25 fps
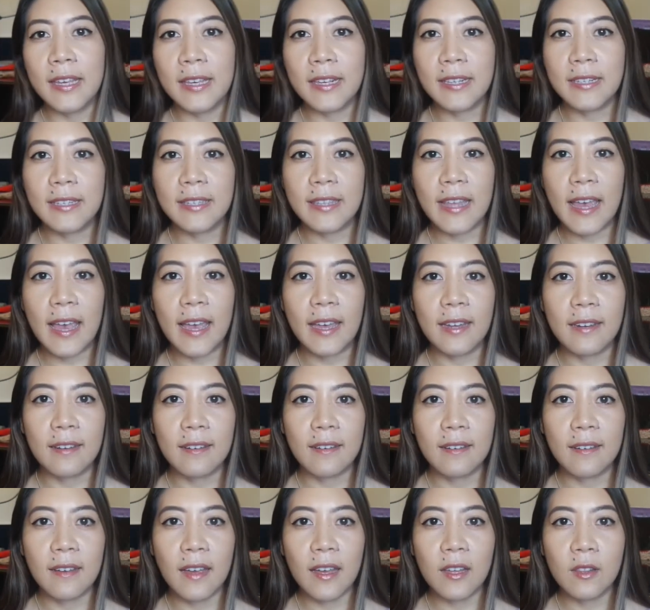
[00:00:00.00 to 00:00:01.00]
is that
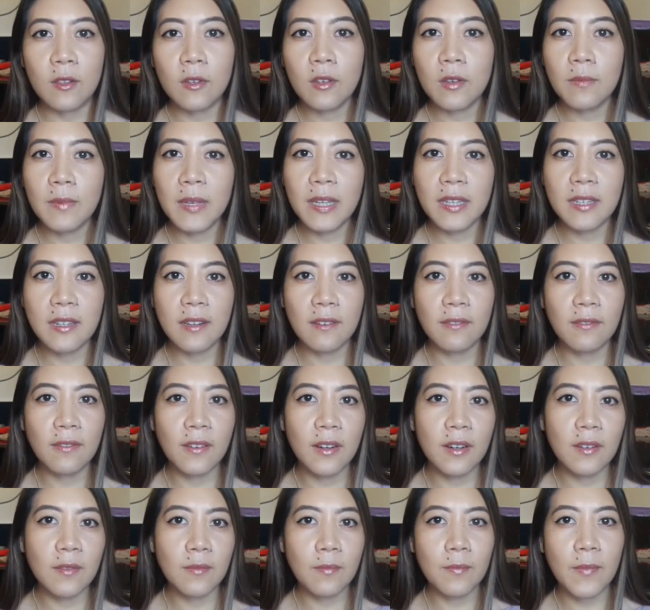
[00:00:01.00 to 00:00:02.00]
I look a bit
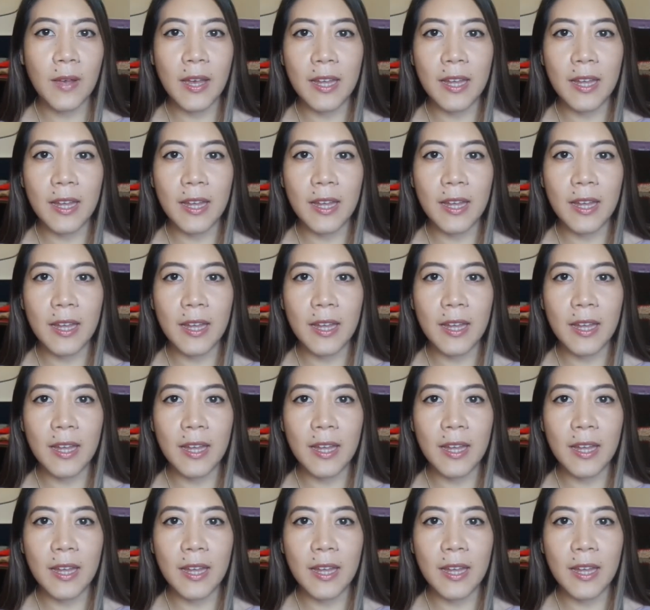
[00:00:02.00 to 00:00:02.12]
different,